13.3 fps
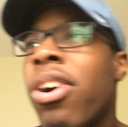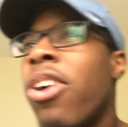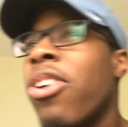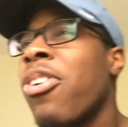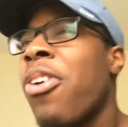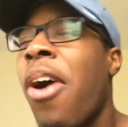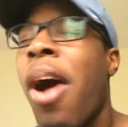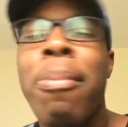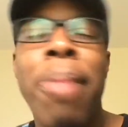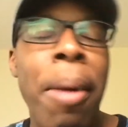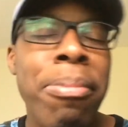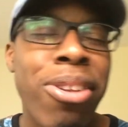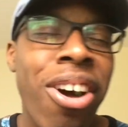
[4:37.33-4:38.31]

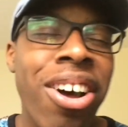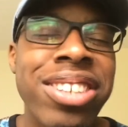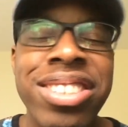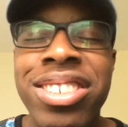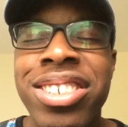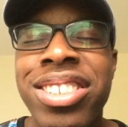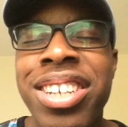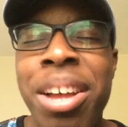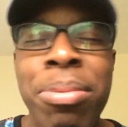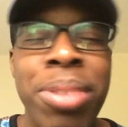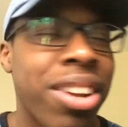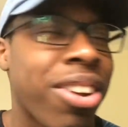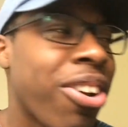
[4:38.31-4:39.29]
I'm lost and shit. I'm
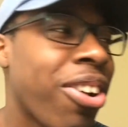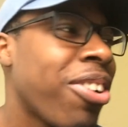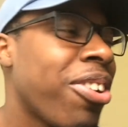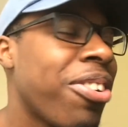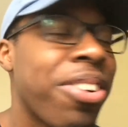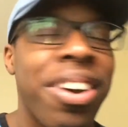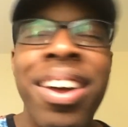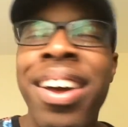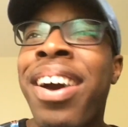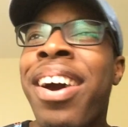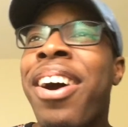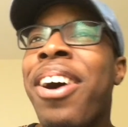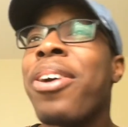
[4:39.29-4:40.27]
like, hold
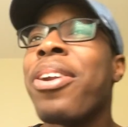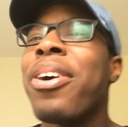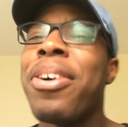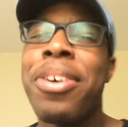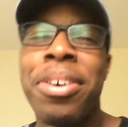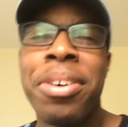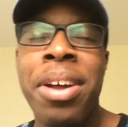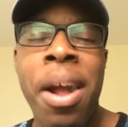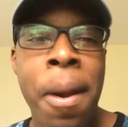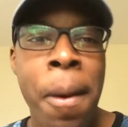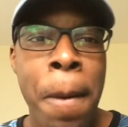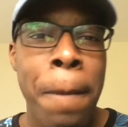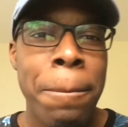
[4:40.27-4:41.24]

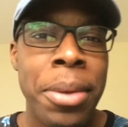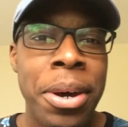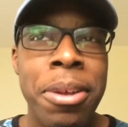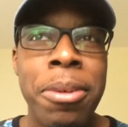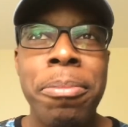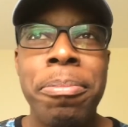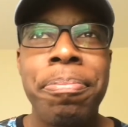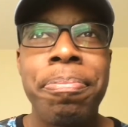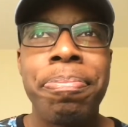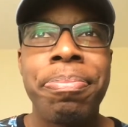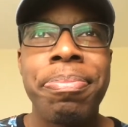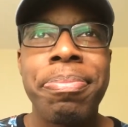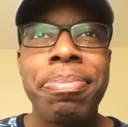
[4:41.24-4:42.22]
on. But
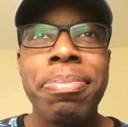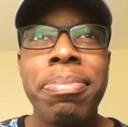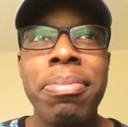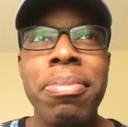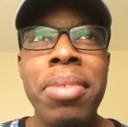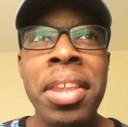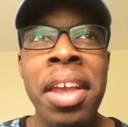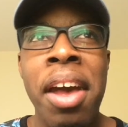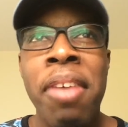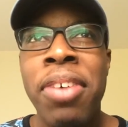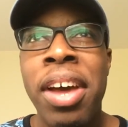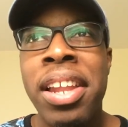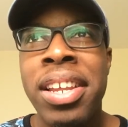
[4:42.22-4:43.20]
I
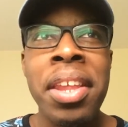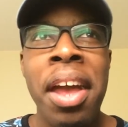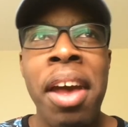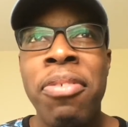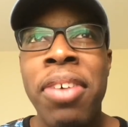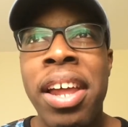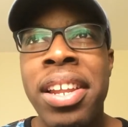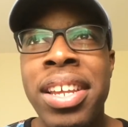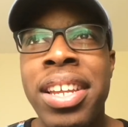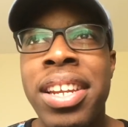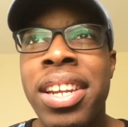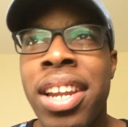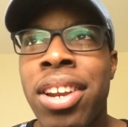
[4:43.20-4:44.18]
finally
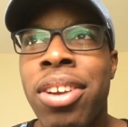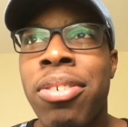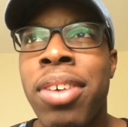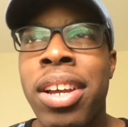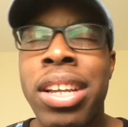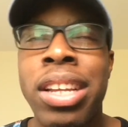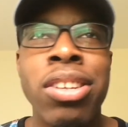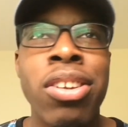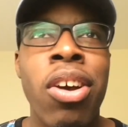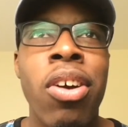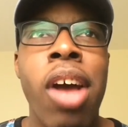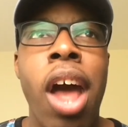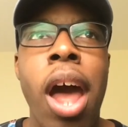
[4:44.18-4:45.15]
get it in there, right? You
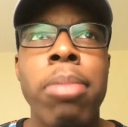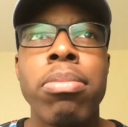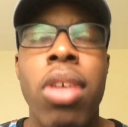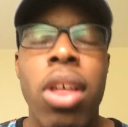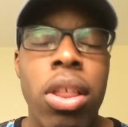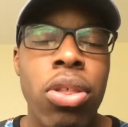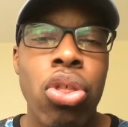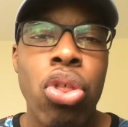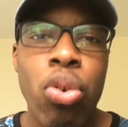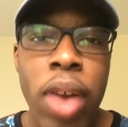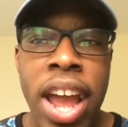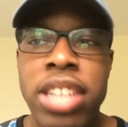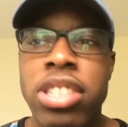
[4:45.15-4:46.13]
know, I'm
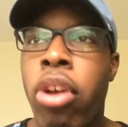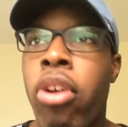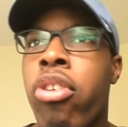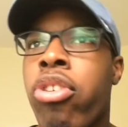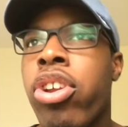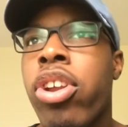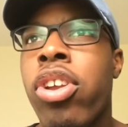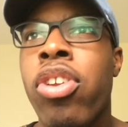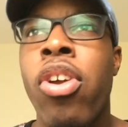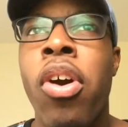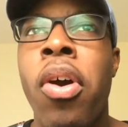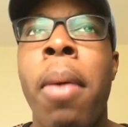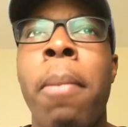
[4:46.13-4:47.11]
thraxing her shit. You
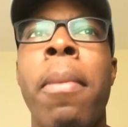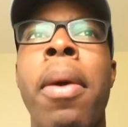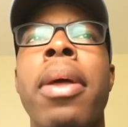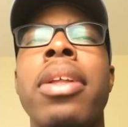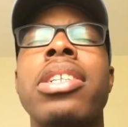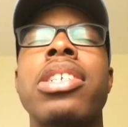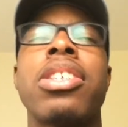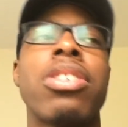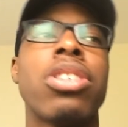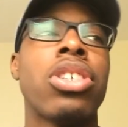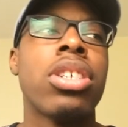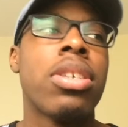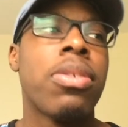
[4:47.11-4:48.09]
know, I'm tearing
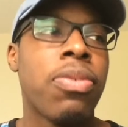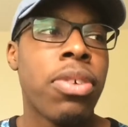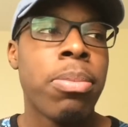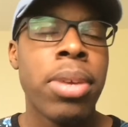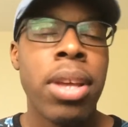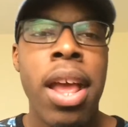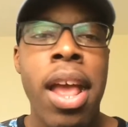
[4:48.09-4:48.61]
shit up. Feel me?